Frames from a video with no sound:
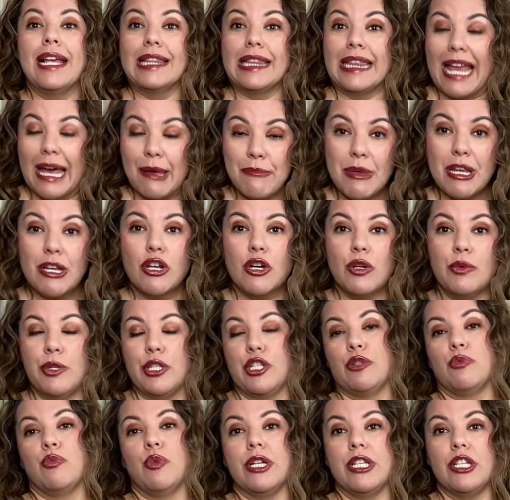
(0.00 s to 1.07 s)
Let me know
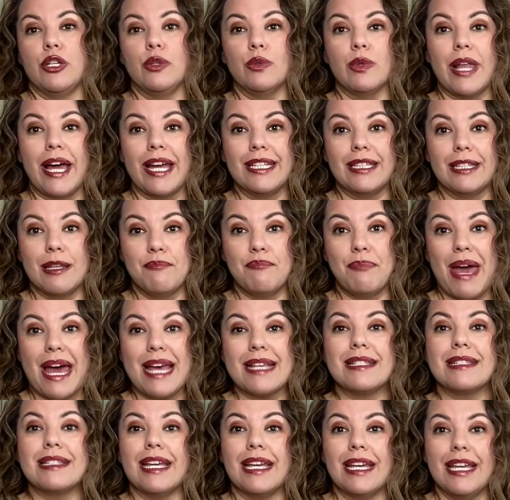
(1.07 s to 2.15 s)
which one you like the
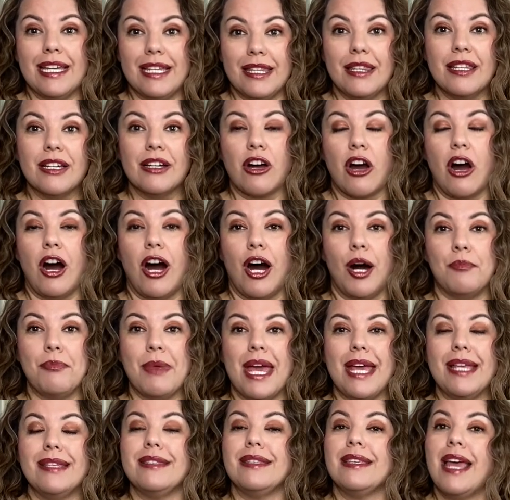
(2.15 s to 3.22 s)
best in the
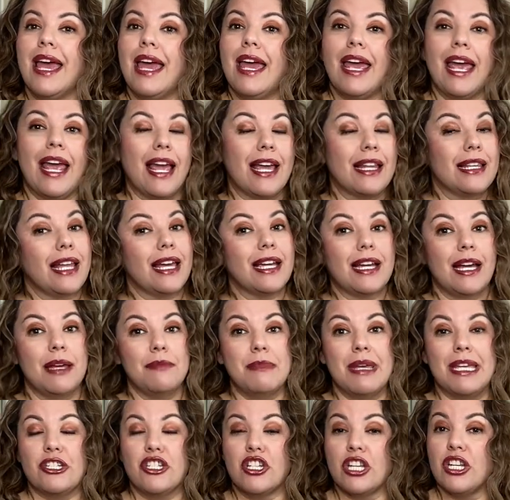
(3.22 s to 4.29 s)
comments. And like I
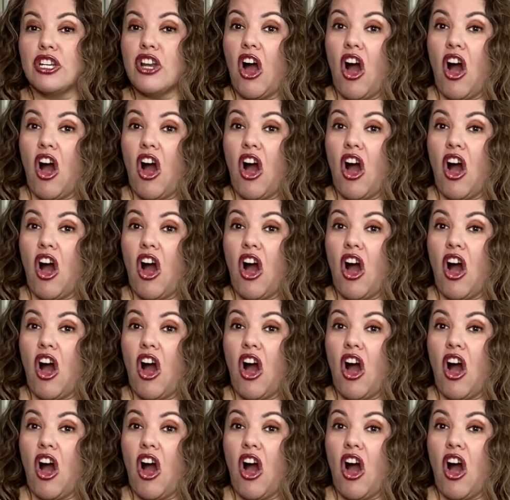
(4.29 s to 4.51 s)
mentioned,